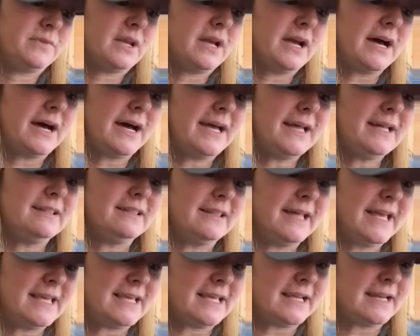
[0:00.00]
"I
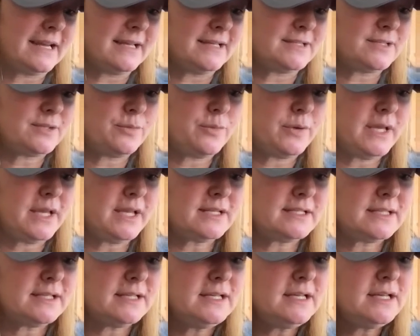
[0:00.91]
like it," I
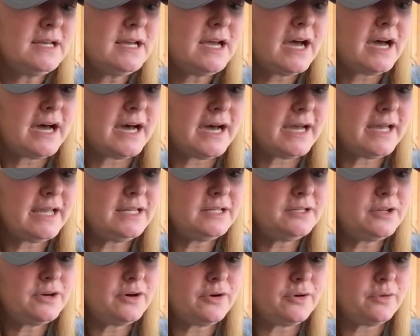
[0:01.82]
squeaked. I
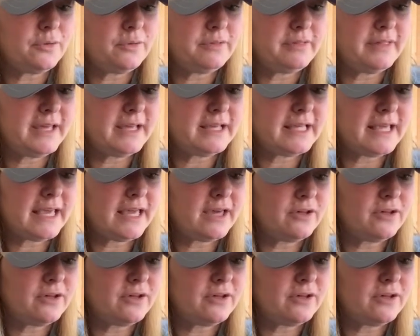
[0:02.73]
know that